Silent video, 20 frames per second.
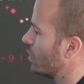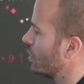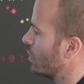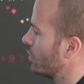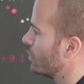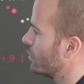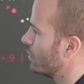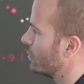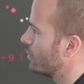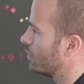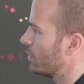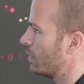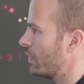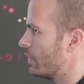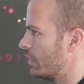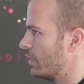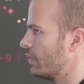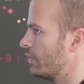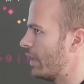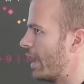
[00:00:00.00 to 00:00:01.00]

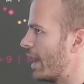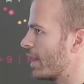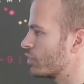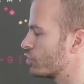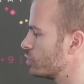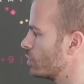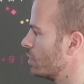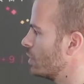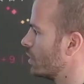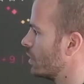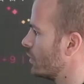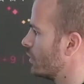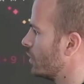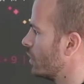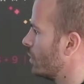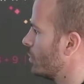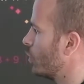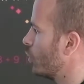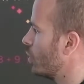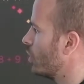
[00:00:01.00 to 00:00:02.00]
the
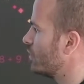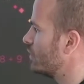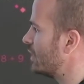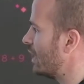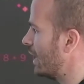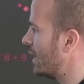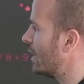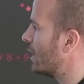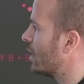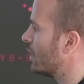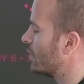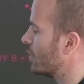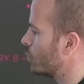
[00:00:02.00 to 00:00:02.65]
number of data